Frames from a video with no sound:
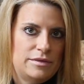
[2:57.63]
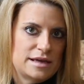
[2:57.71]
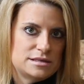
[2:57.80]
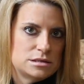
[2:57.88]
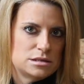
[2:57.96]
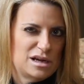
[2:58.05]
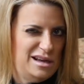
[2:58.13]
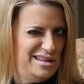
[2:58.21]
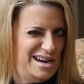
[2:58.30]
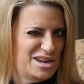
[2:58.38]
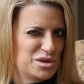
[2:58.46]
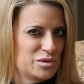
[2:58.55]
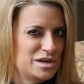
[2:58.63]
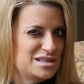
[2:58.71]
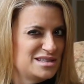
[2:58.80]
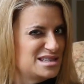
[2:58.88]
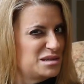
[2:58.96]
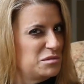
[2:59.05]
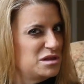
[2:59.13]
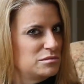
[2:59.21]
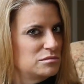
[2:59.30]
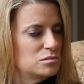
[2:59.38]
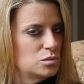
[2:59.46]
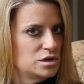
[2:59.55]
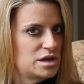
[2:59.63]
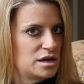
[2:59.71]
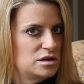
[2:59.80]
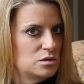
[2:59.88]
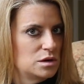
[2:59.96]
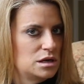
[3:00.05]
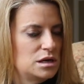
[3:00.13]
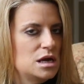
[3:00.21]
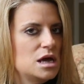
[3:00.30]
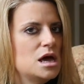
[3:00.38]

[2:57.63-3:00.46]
That's a lot of the reasons some of them will not do it.